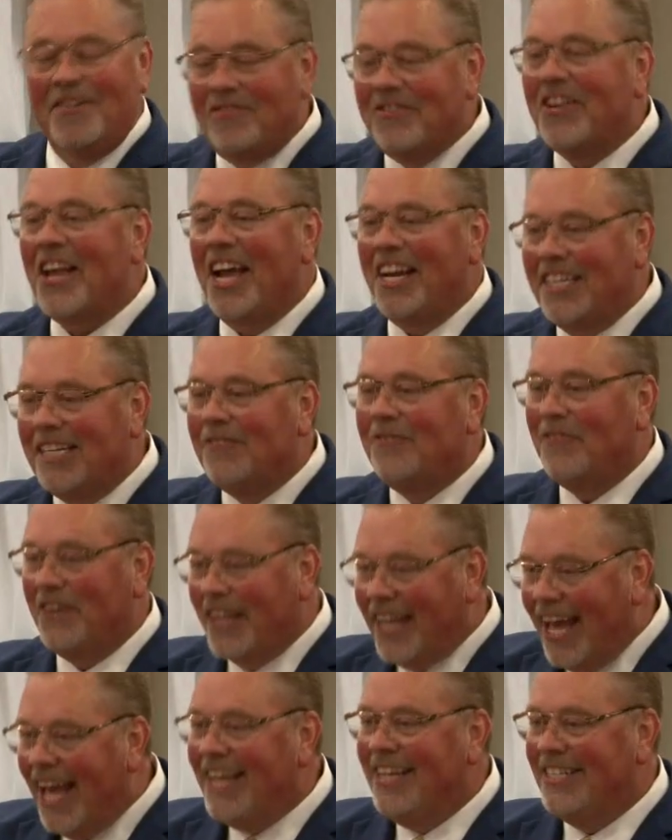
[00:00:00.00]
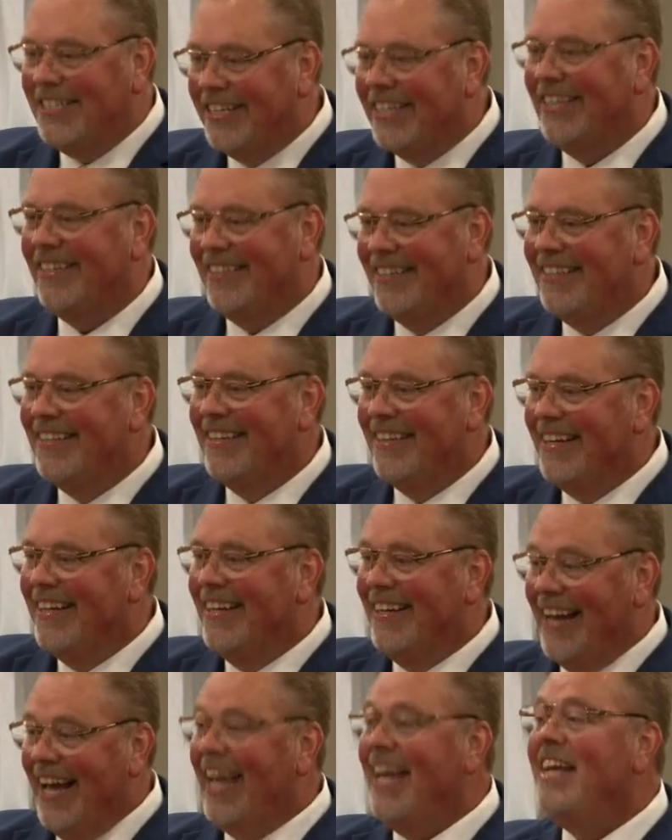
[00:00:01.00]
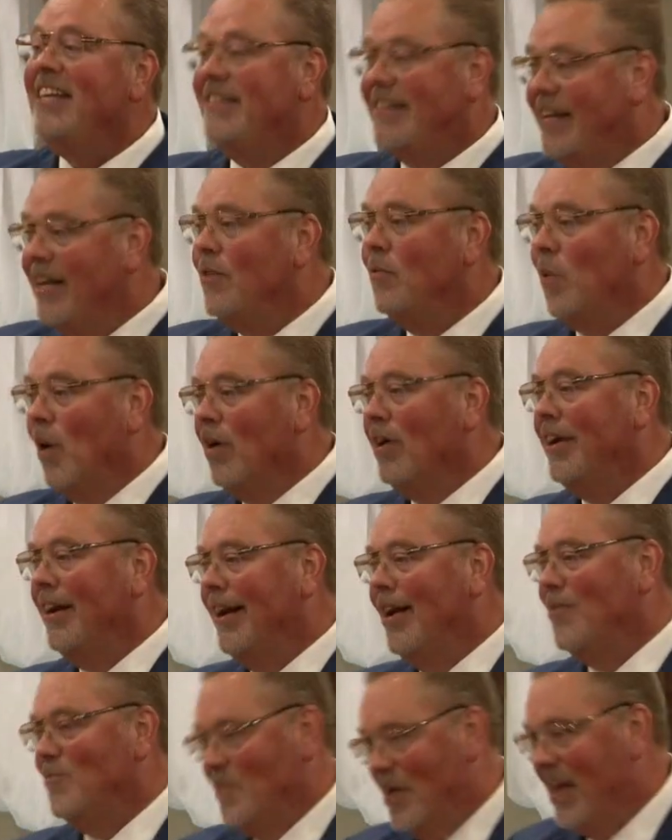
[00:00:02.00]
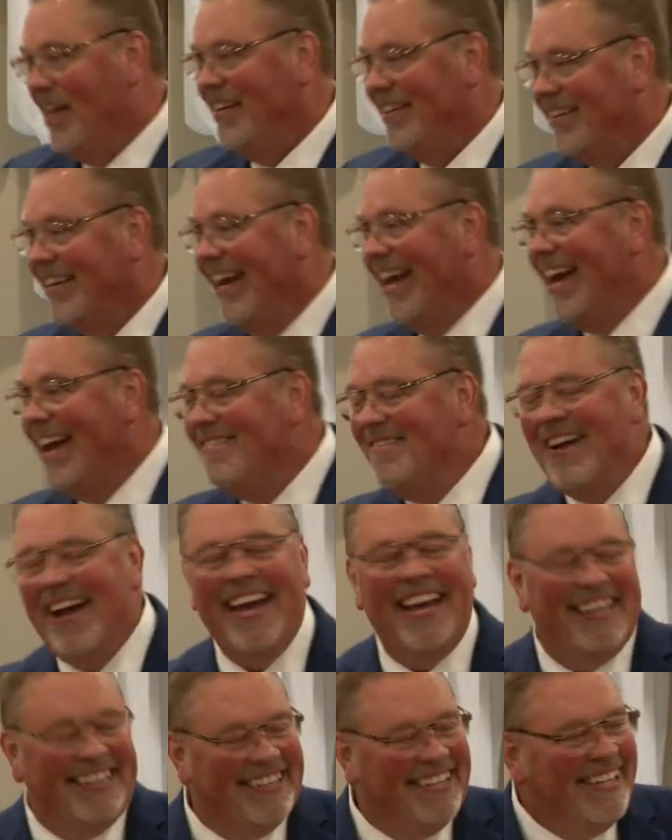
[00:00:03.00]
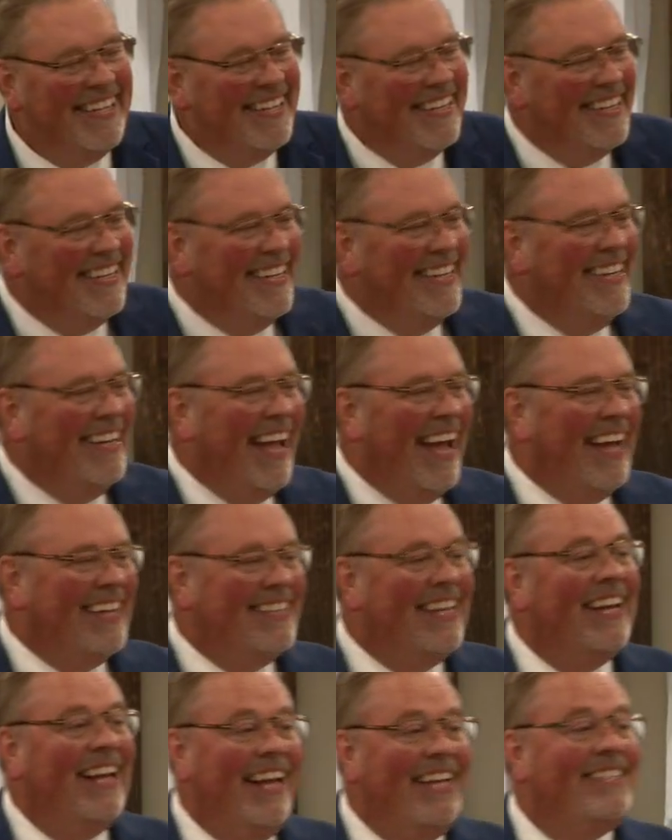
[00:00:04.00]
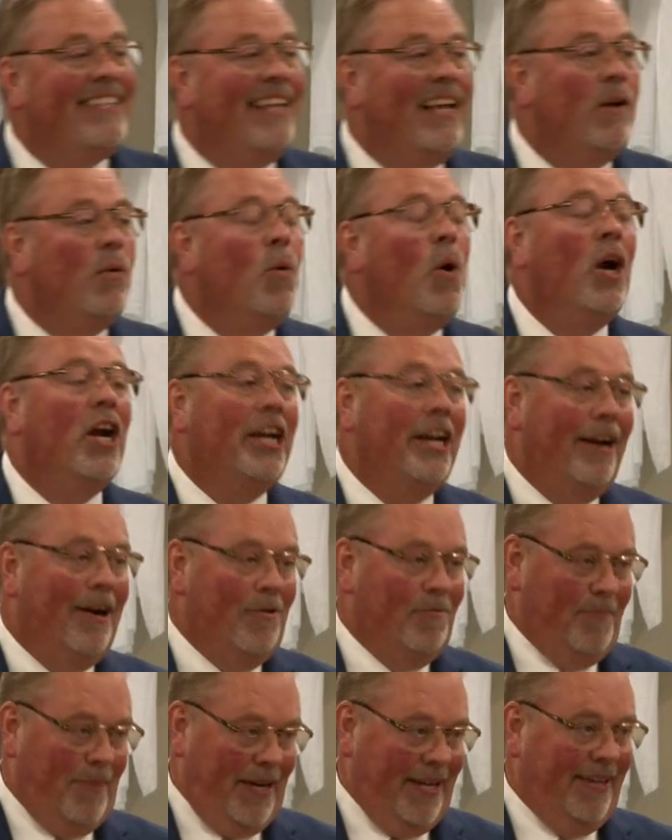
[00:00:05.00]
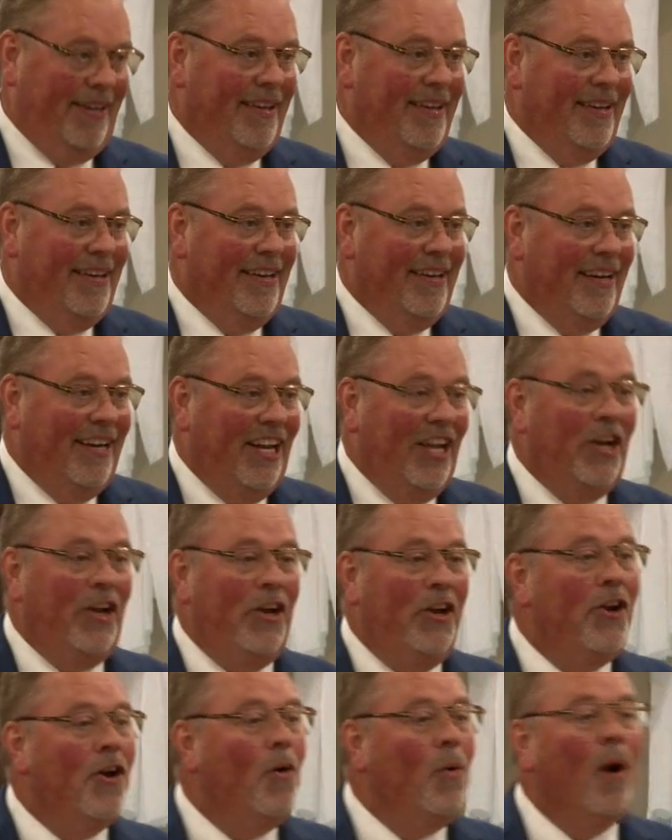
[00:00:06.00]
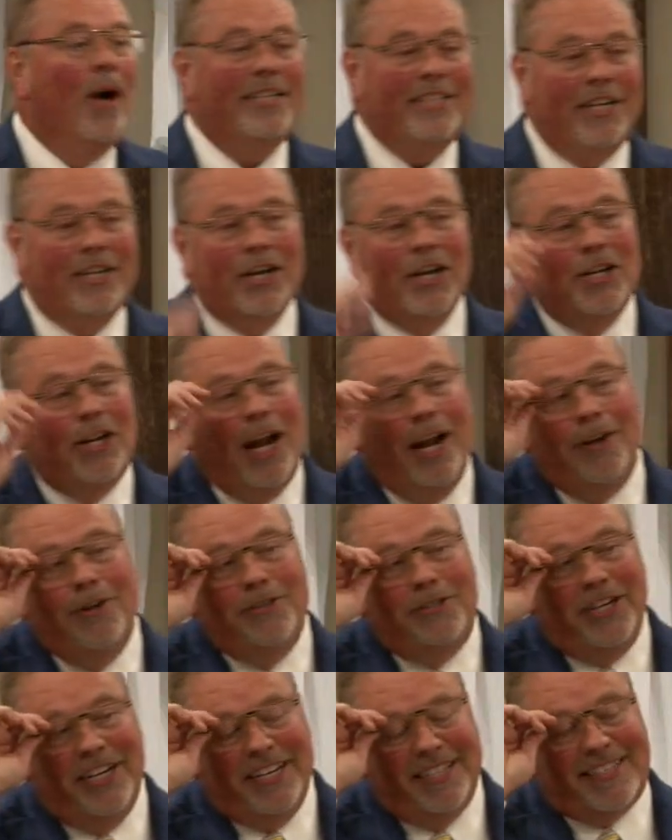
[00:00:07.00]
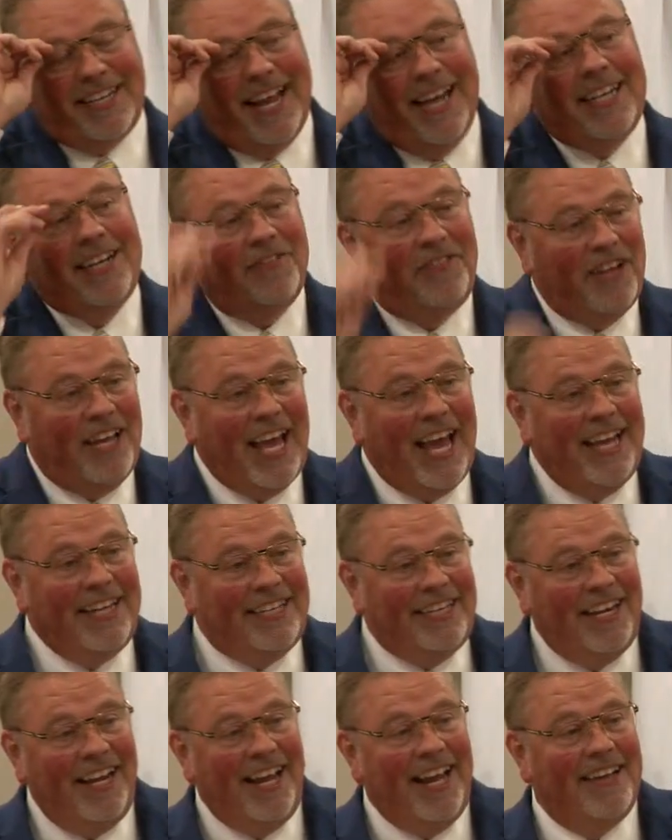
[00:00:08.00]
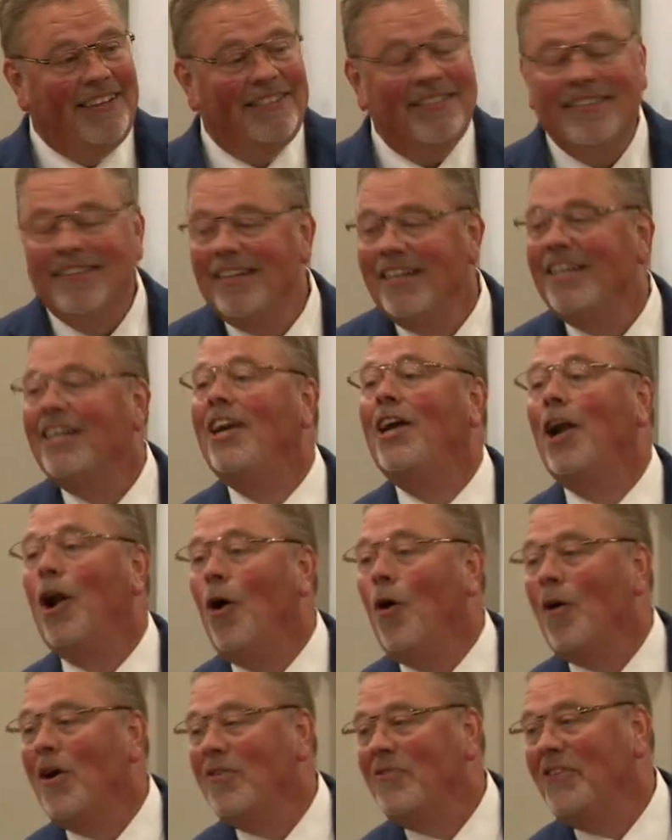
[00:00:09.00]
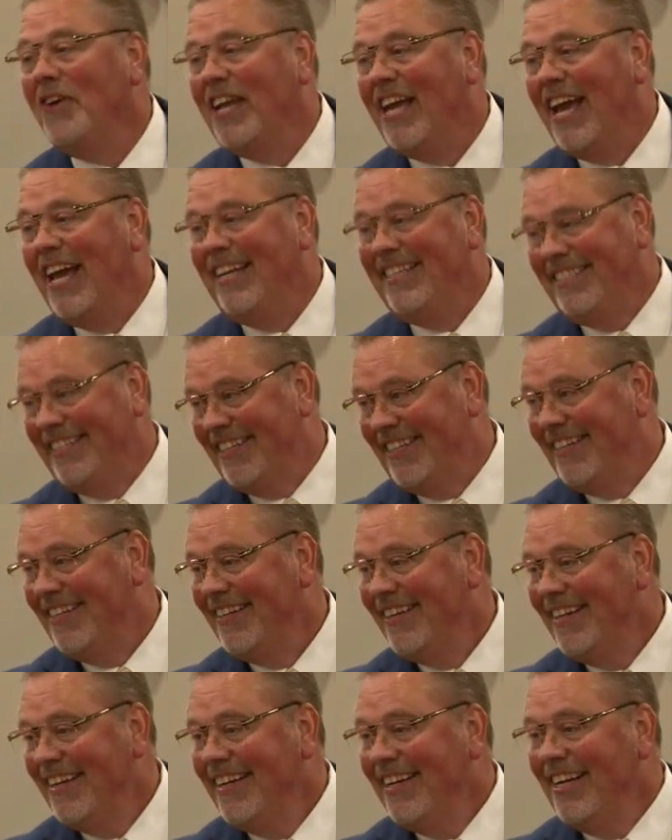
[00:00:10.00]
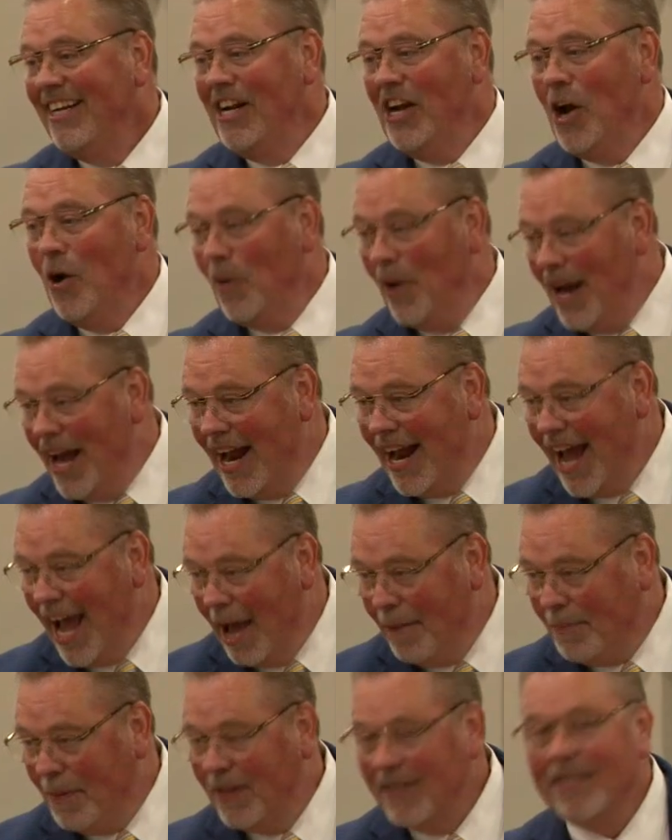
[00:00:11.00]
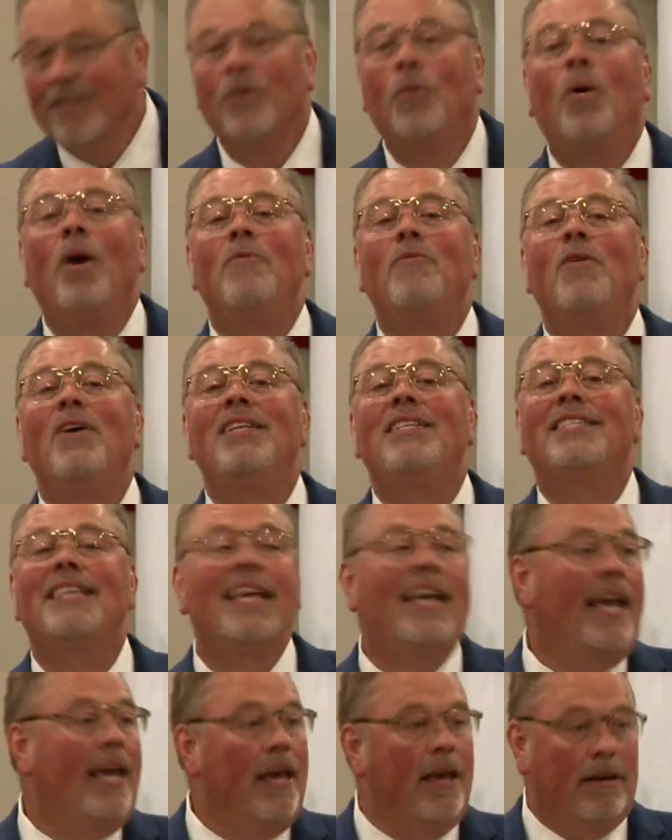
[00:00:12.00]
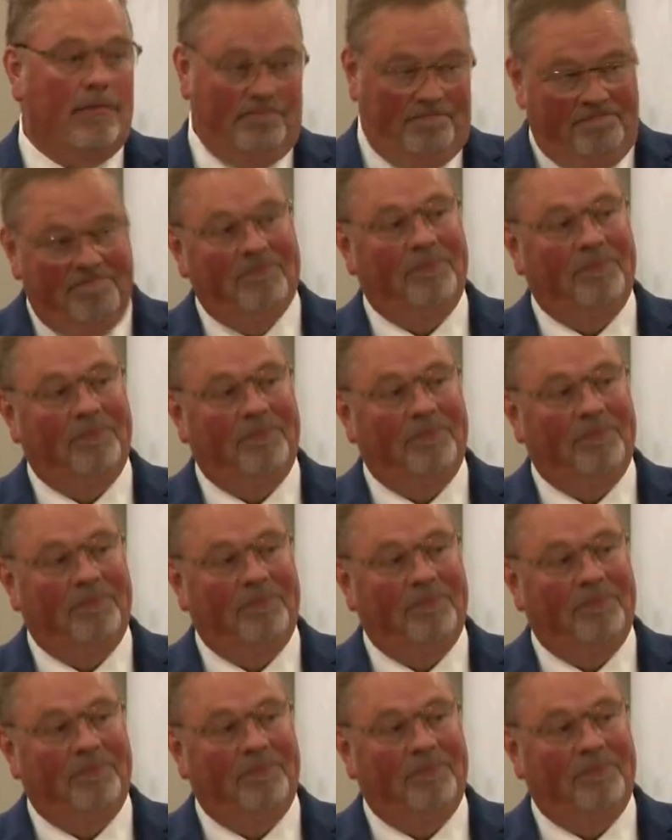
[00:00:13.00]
of sanctification. Now, he's still working on me. Amen. I said, he's still working on me. You, you know what the conclusion of sanctification is? Glorification. Do you know when that happens? When we see him.